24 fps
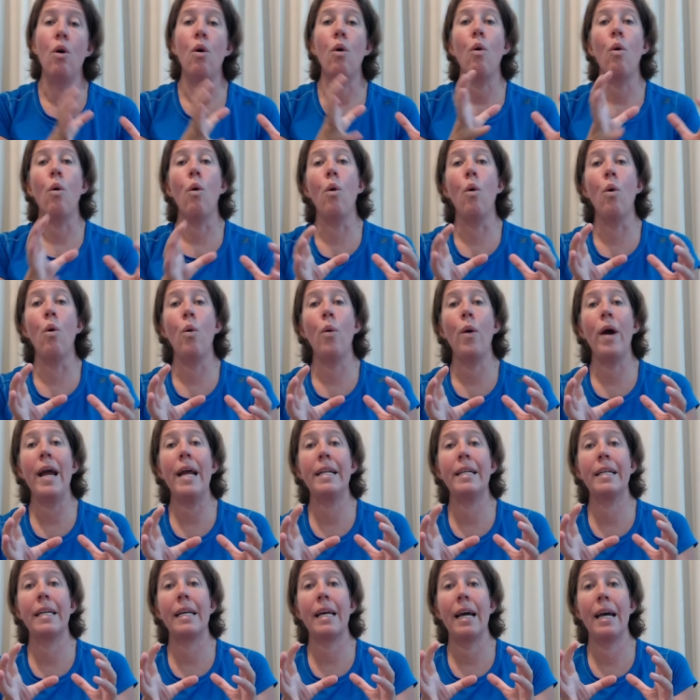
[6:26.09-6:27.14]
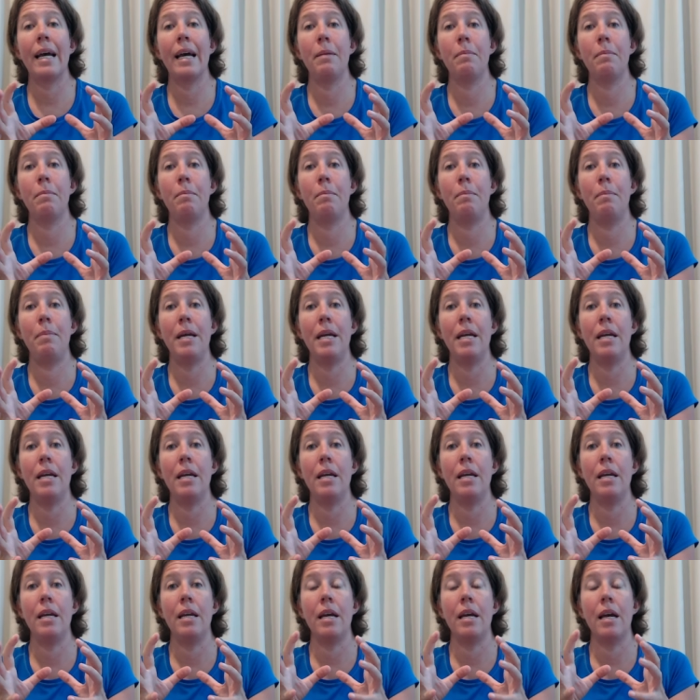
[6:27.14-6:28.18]
or it can
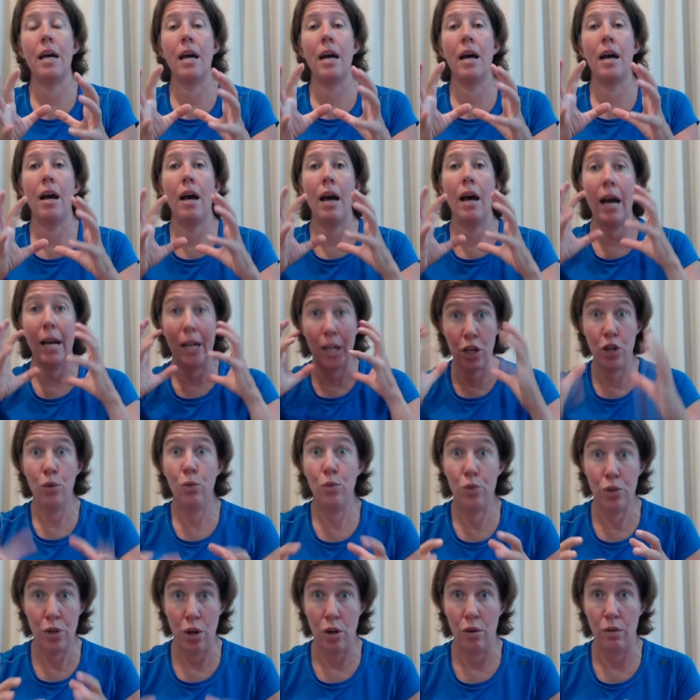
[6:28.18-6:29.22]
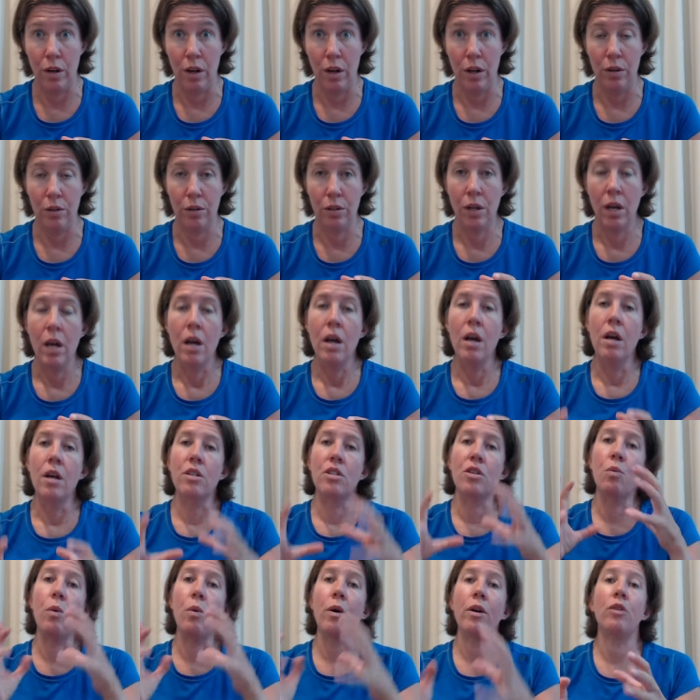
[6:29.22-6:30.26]
be acute overload.
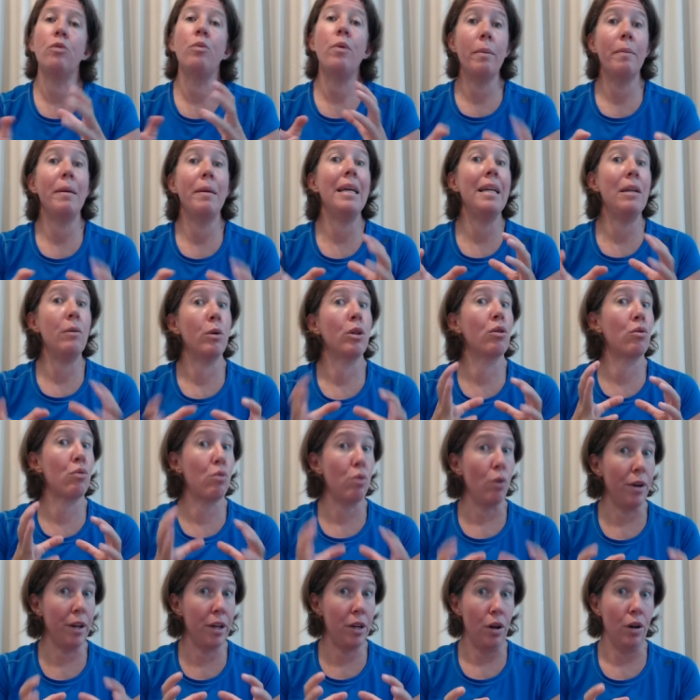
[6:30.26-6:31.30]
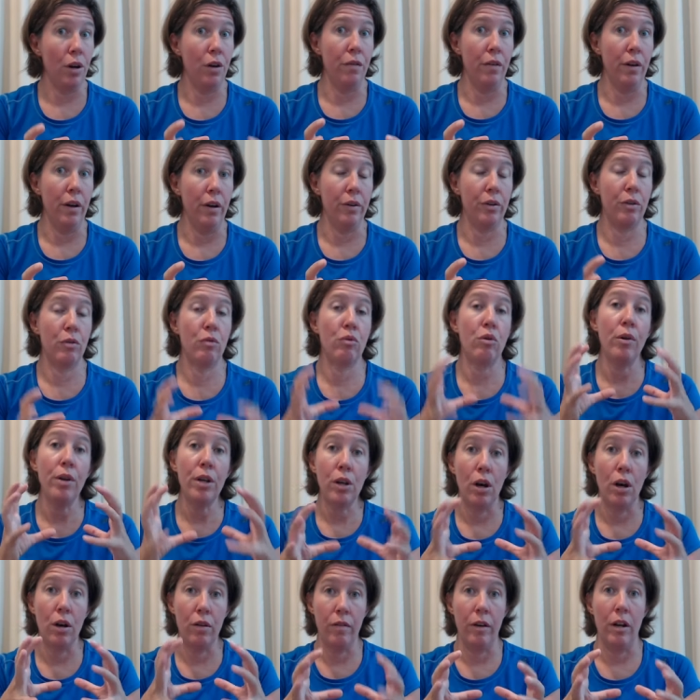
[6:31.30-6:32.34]
So what do we mean with chronic overload? Chronic
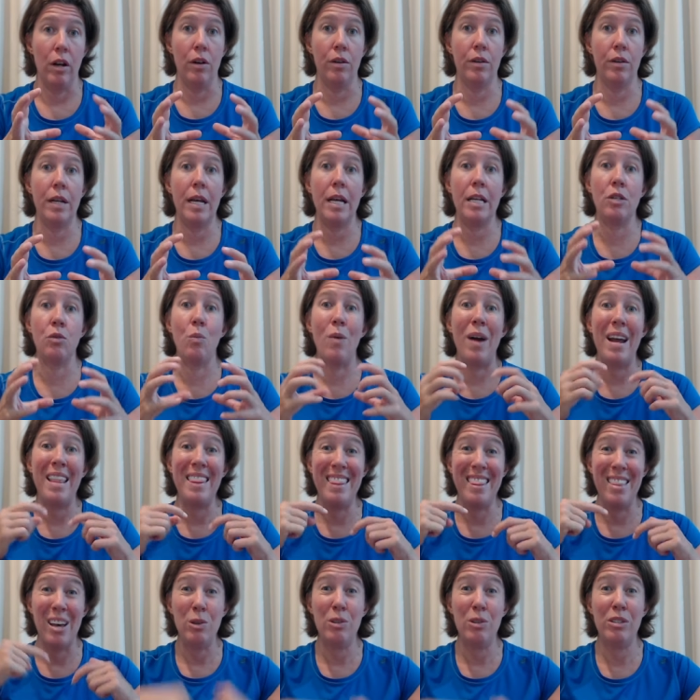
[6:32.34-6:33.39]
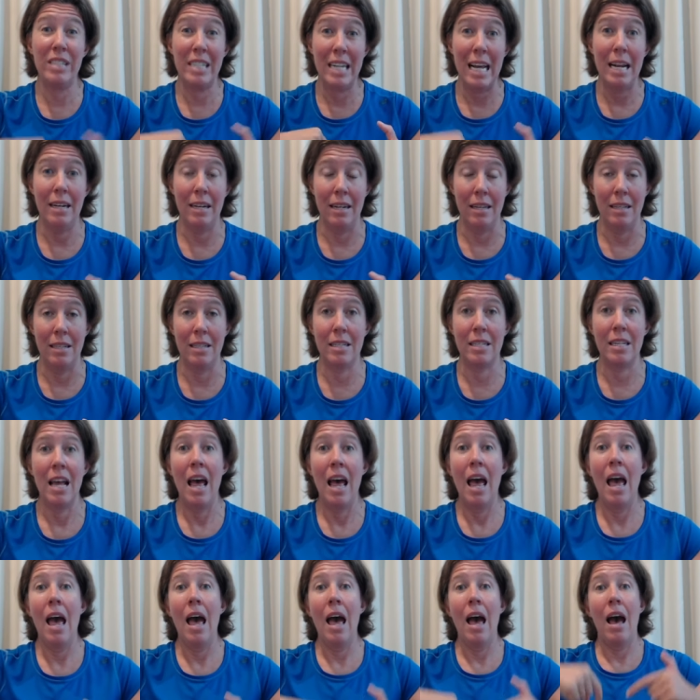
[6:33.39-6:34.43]
overload is when those tendons
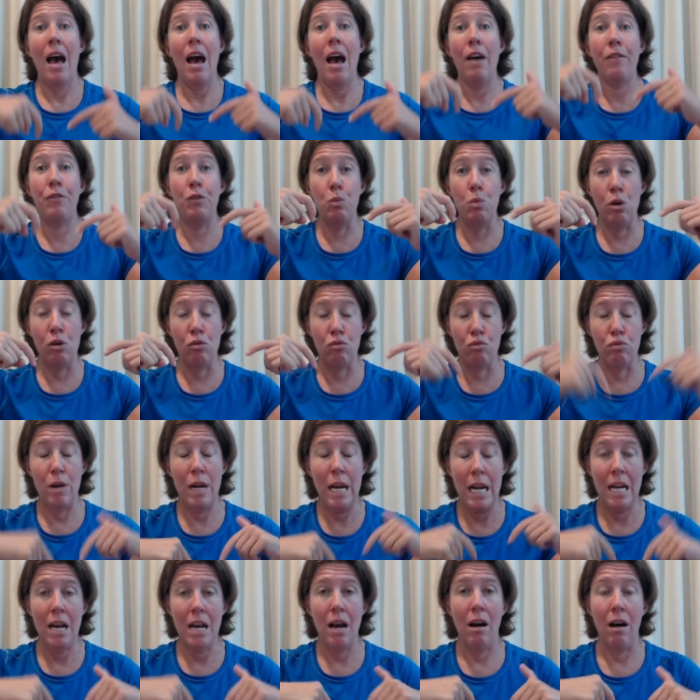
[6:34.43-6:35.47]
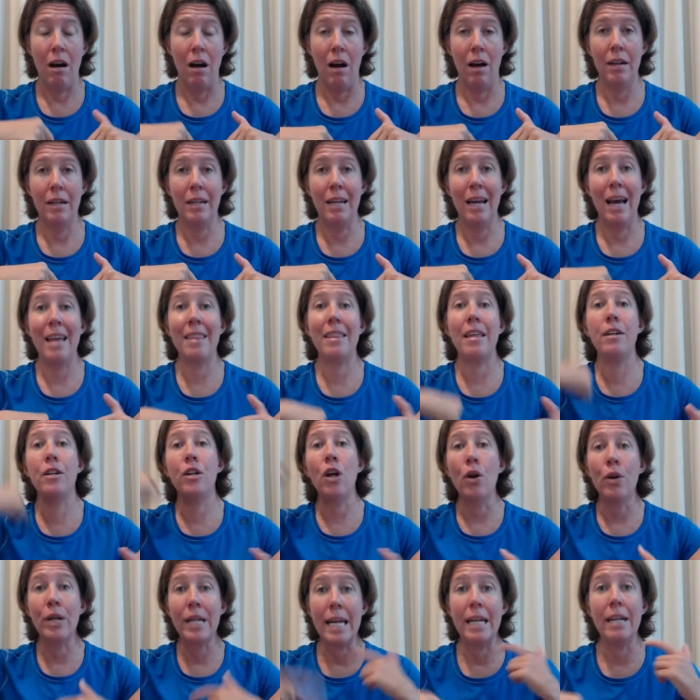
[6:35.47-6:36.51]
have to work really hard and they
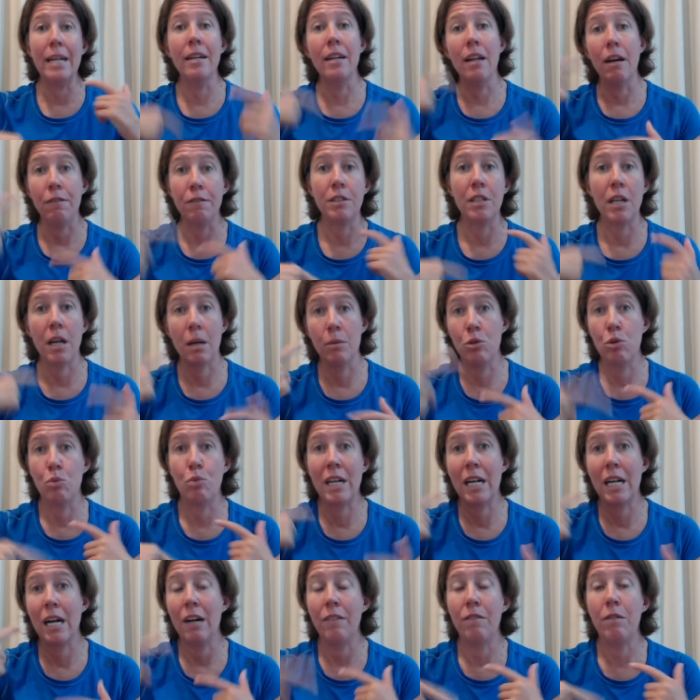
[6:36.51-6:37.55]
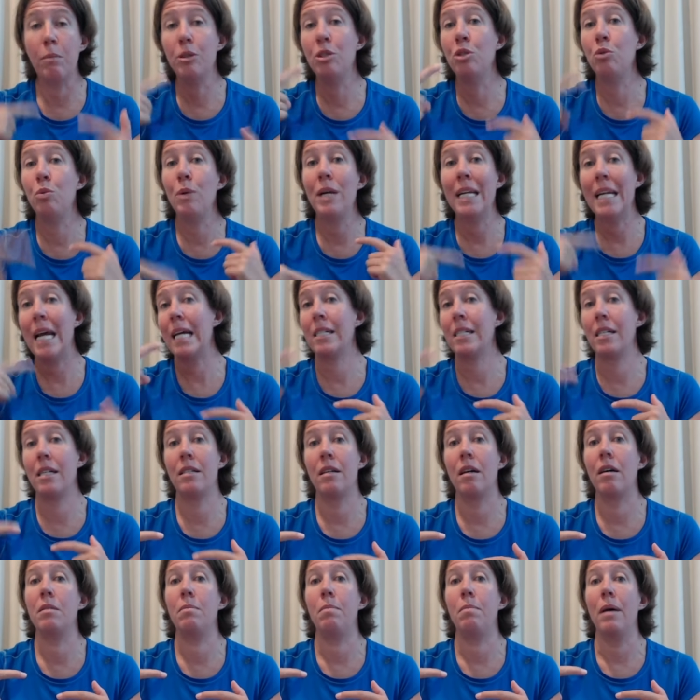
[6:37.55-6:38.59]
don't get enough time to recover between
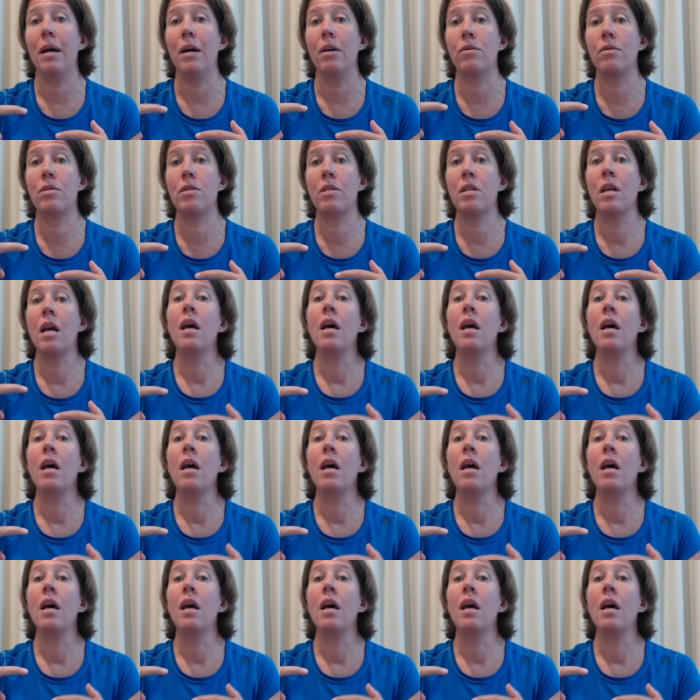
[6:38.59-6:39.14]
exercise bouts.